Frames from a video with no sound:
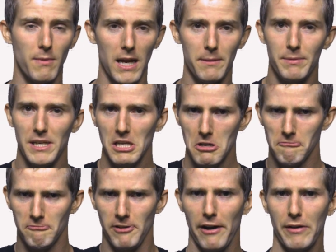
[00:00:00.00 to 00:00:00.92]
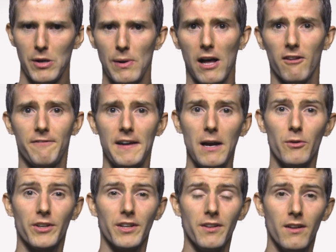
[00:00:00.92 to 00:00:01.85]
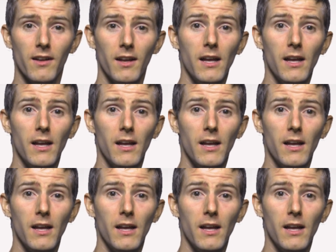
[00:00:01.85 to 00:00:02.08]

might be very well founded,